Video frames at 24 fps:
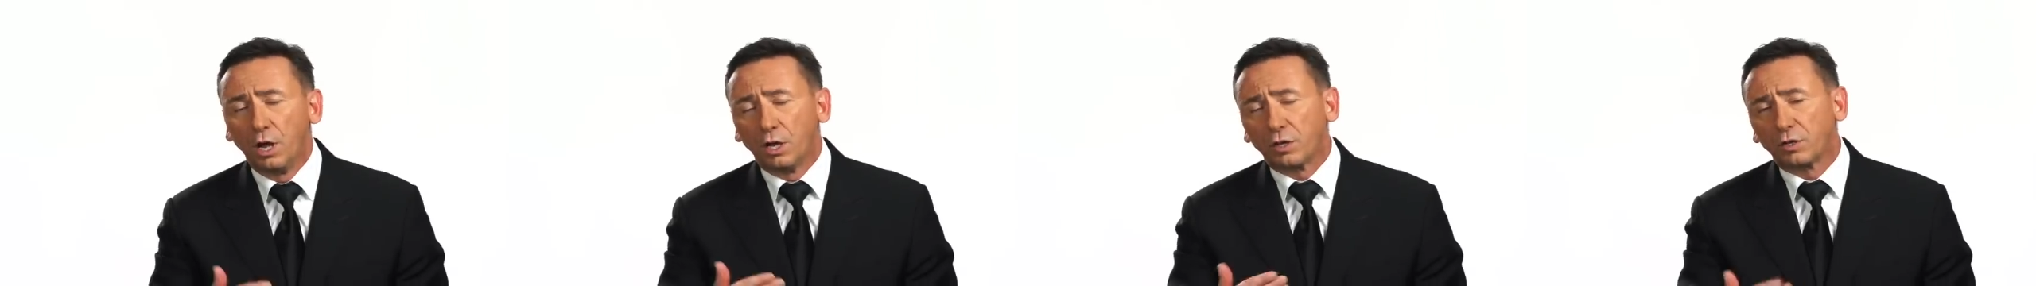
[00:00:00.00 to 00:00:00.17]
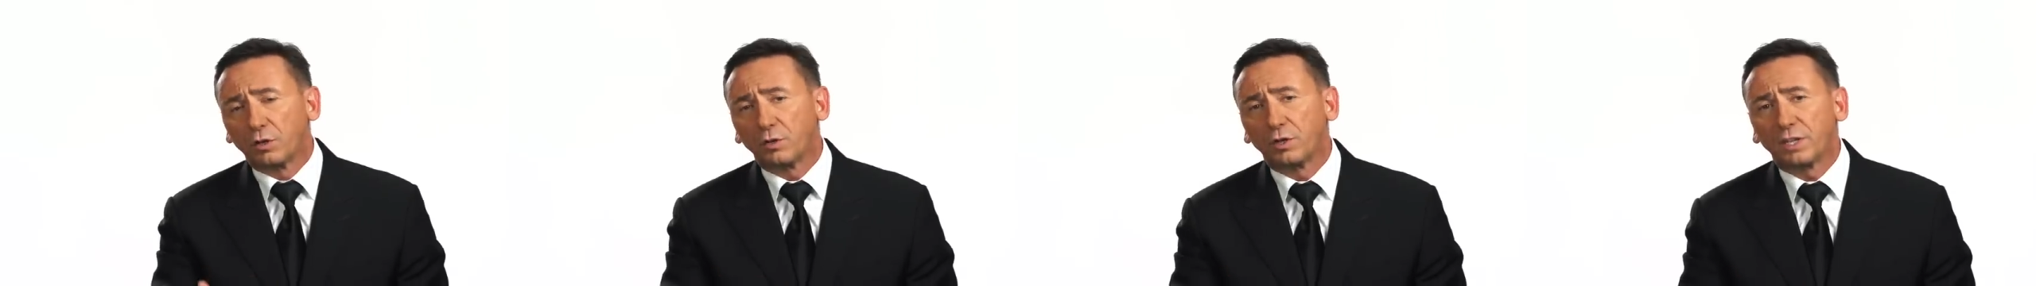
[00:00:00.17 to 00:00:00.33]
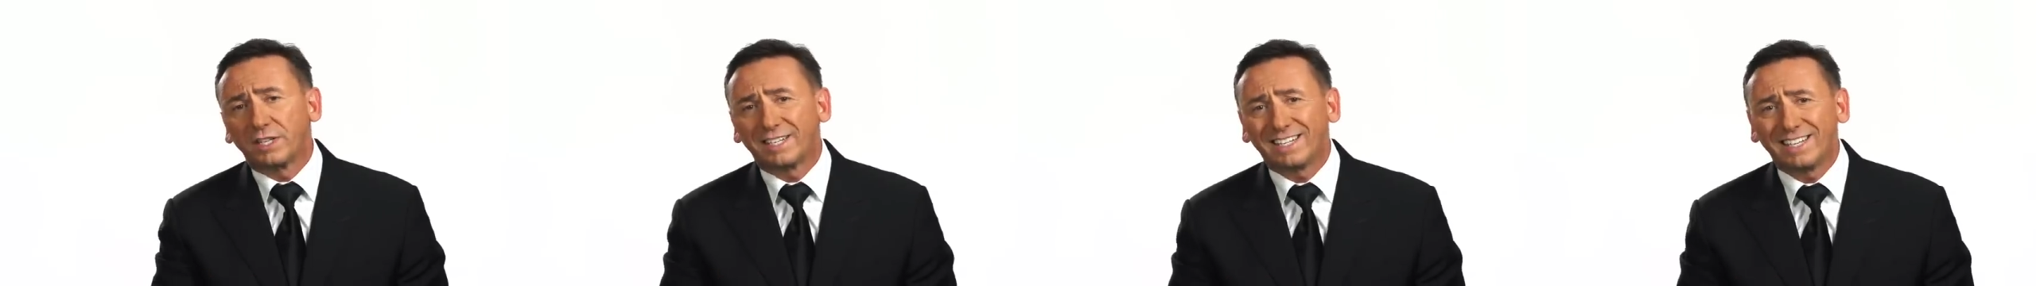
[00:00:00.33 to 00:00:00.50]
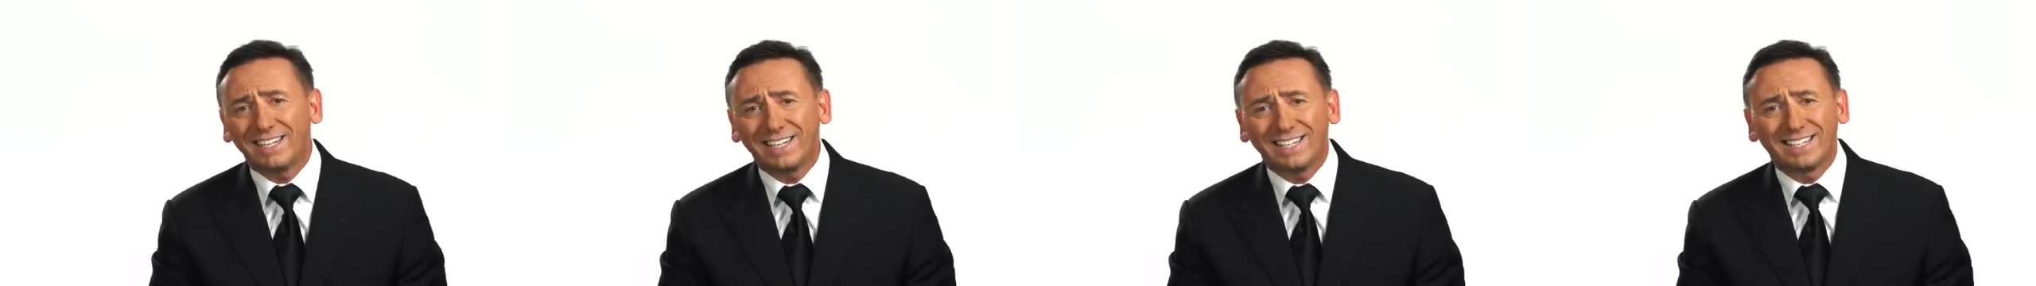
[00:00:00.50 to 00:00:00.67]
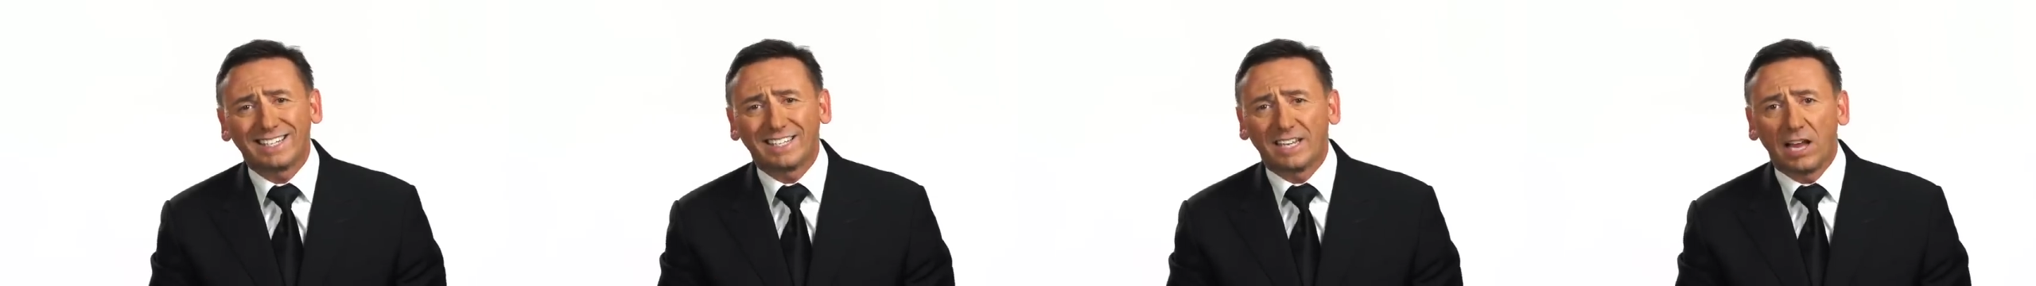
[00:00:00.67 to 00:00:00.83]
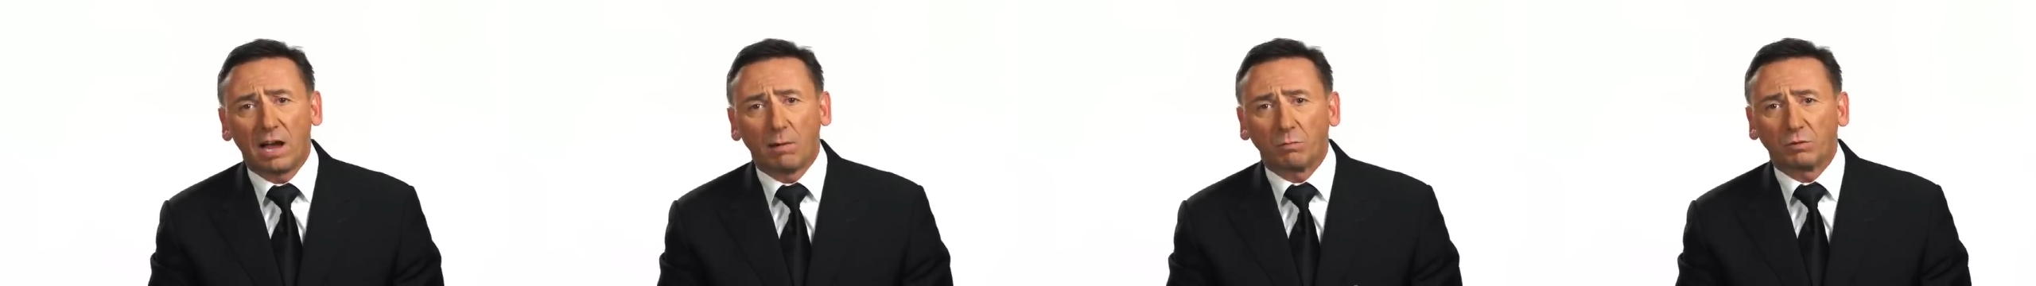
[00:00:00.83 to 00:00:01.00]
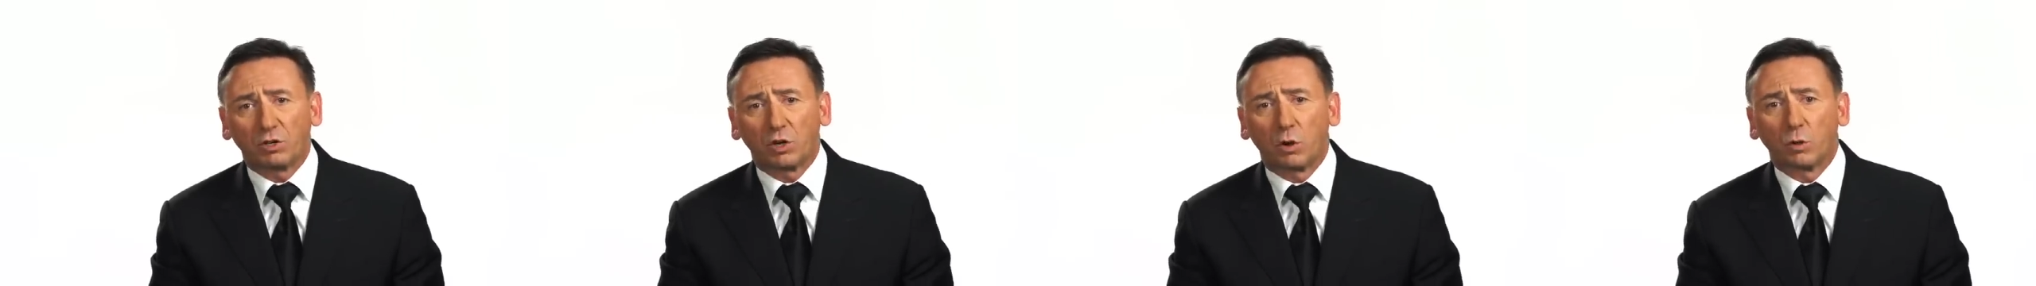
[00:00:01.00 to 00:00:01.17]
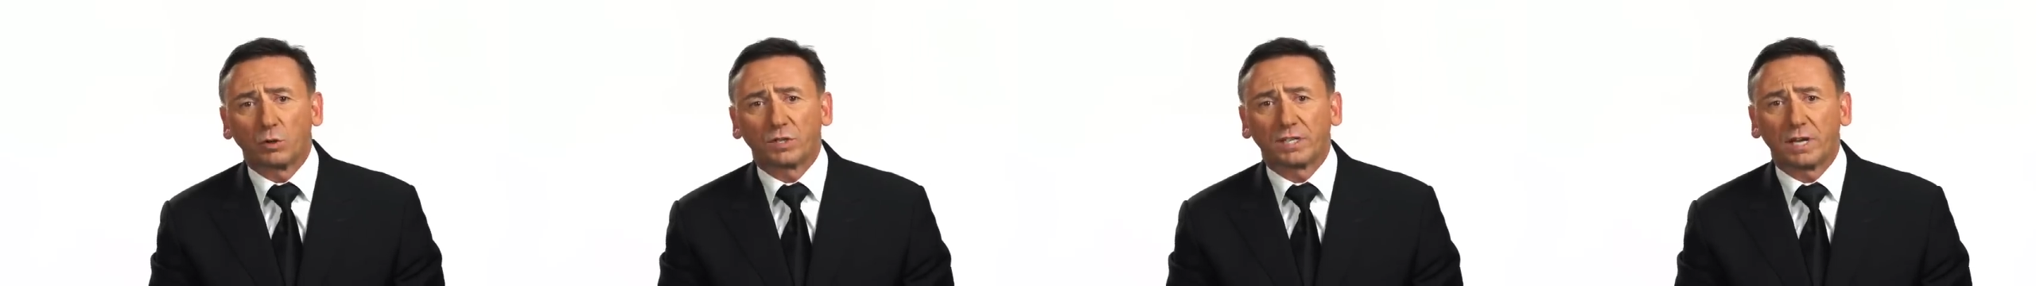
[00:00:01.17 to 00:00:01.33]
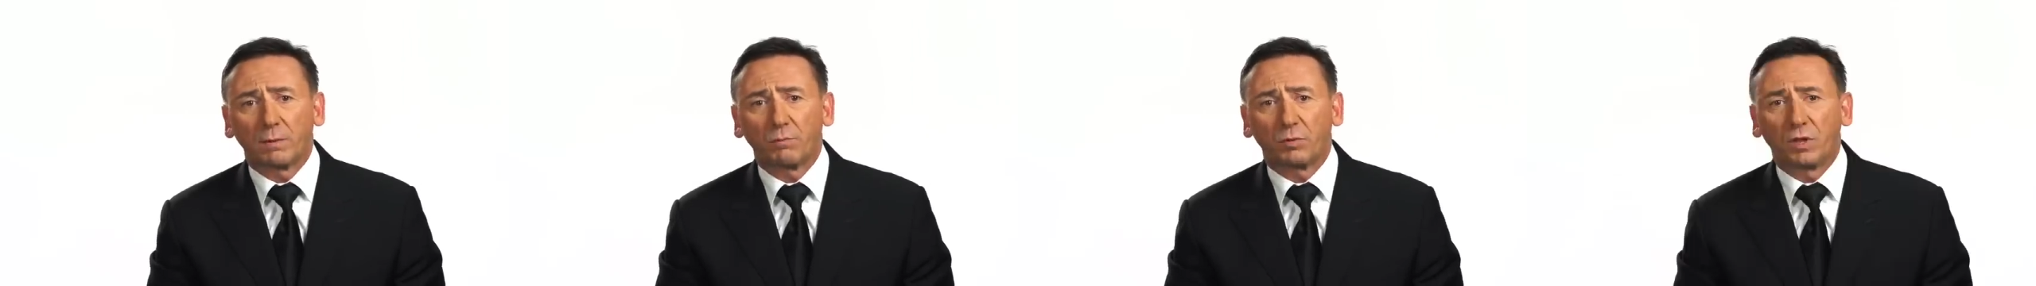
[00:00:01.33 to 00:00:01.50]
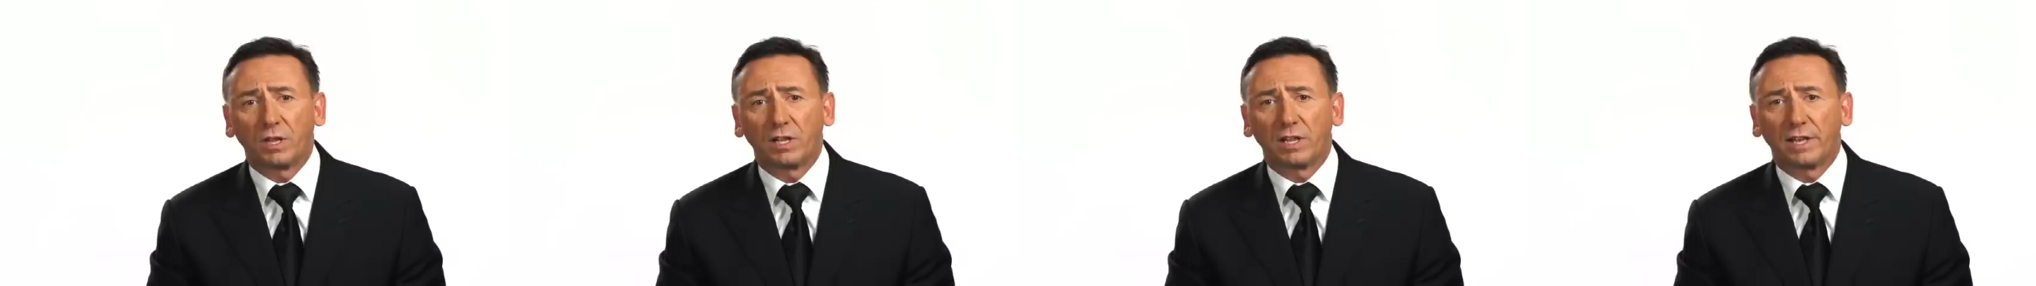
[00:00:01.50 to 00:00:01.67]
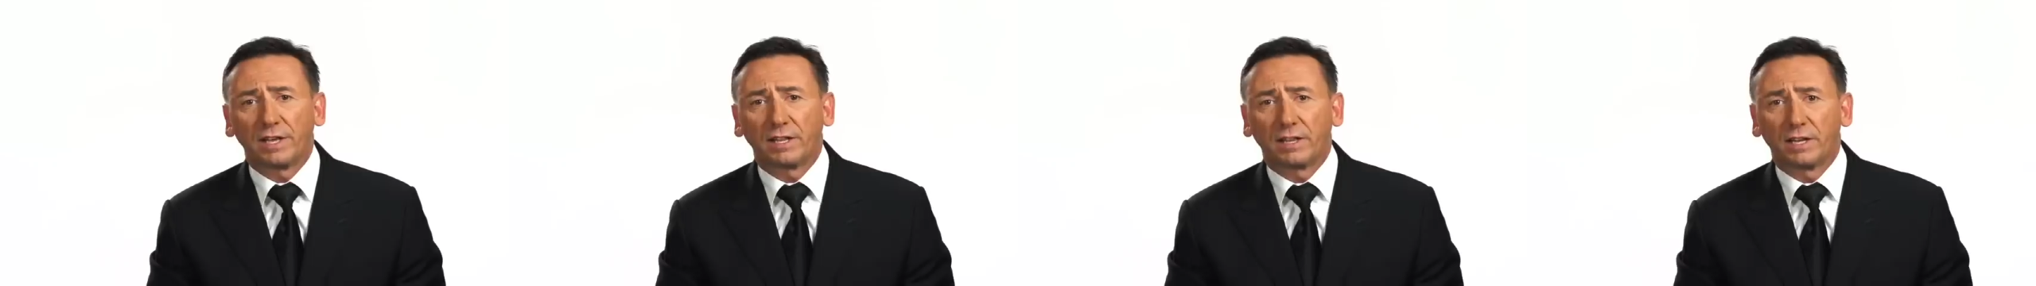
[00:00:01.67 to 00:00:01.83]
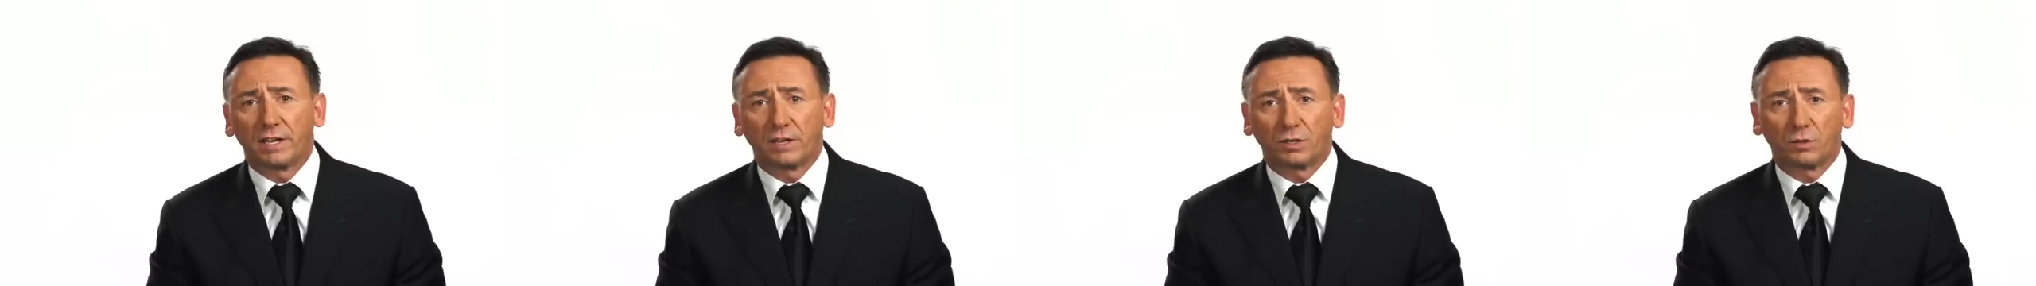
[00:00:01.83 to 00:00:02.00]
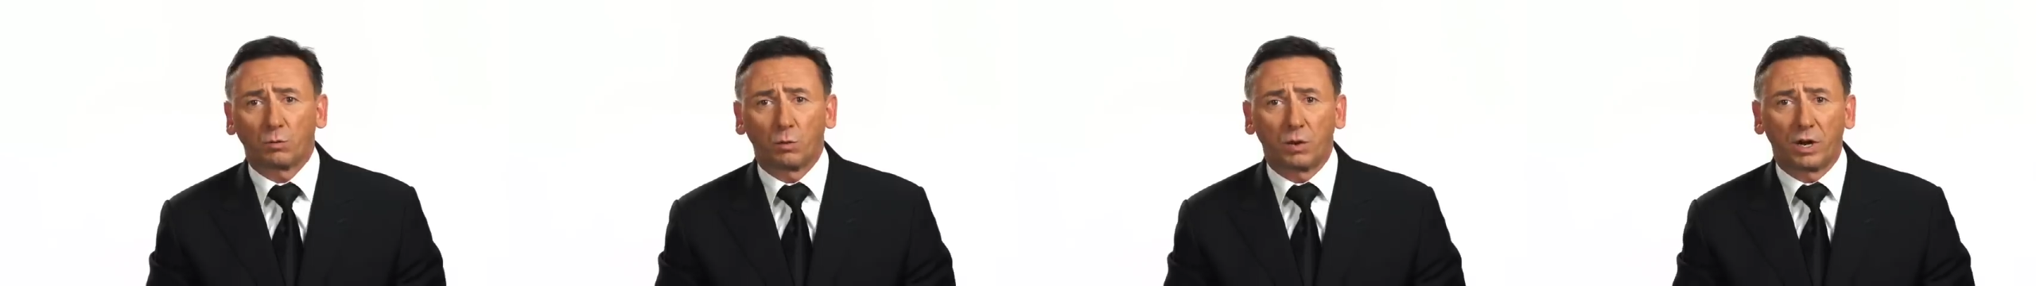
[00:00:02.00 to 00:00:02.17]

So the 6 steps go something like this.